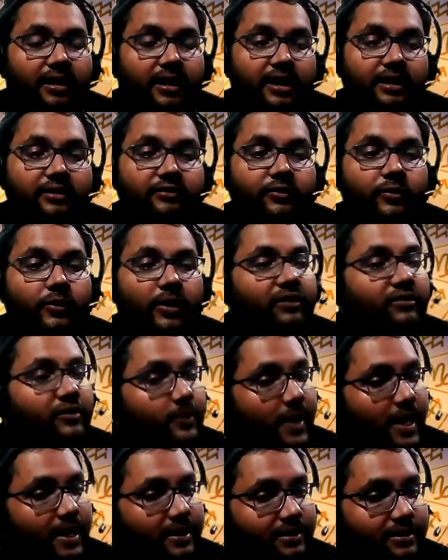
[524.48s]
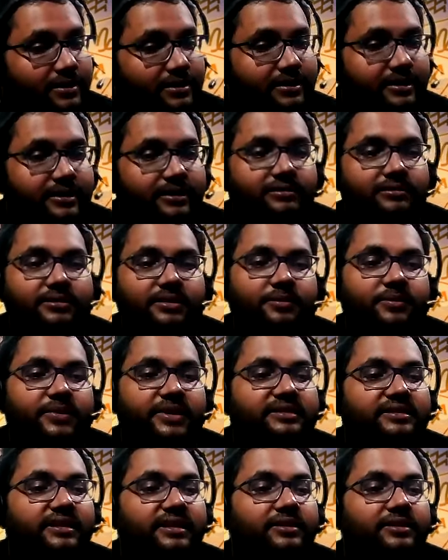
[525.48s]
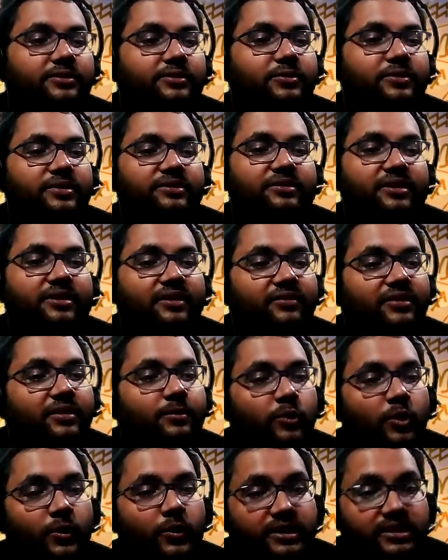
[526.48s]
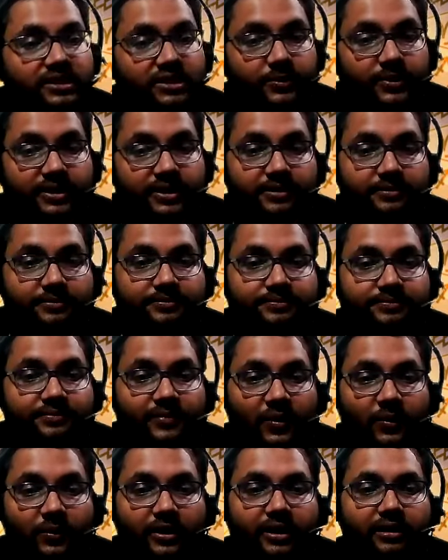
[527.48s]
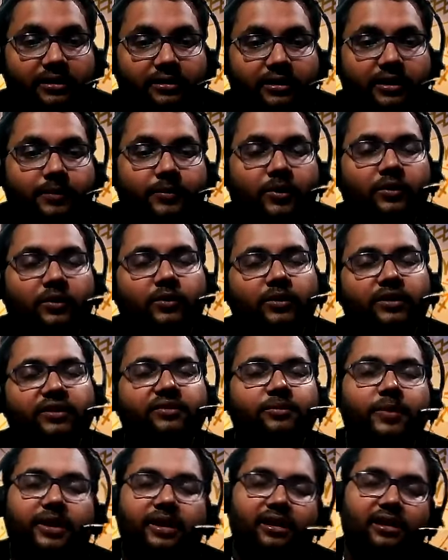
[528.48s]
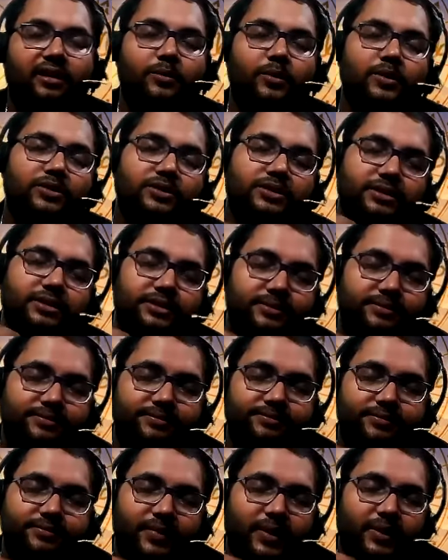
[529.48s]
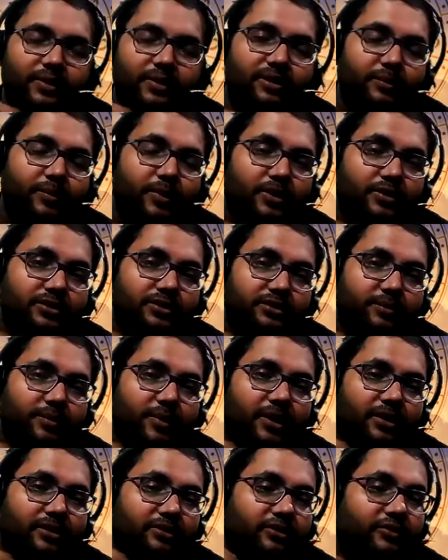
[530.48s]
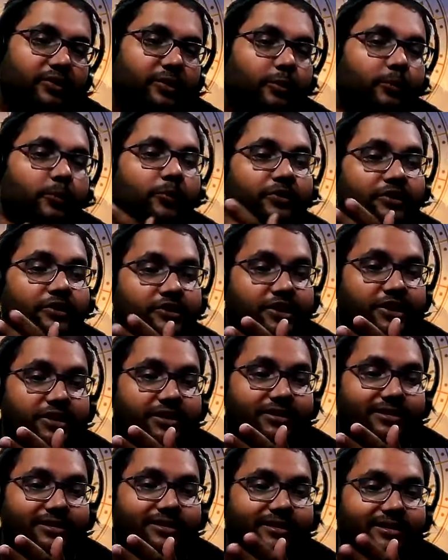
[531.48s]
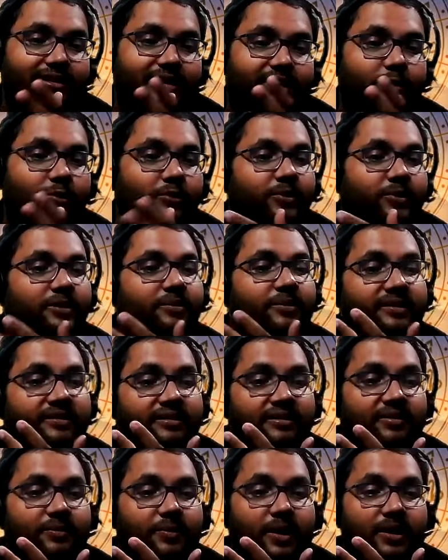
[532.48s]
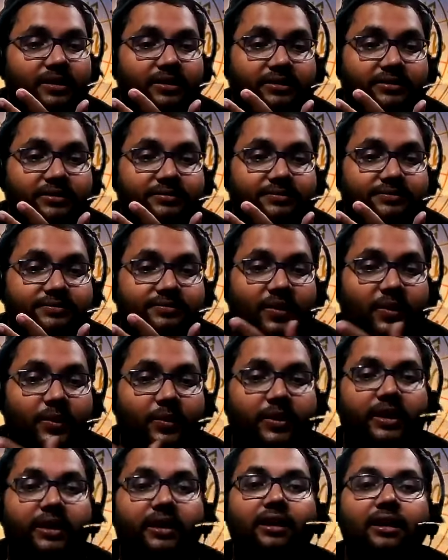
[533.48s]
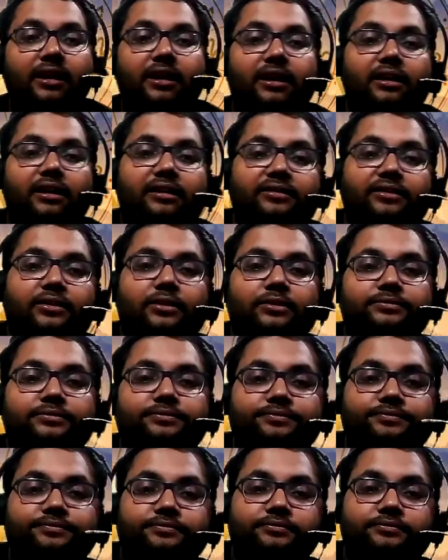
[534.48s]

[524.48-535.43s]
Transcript: and if you have a partner then the best thing to do is to develop loyalty with them okay i'm not only speaking about uh, you know about a partner of the opposite gender it could be a business partner okay so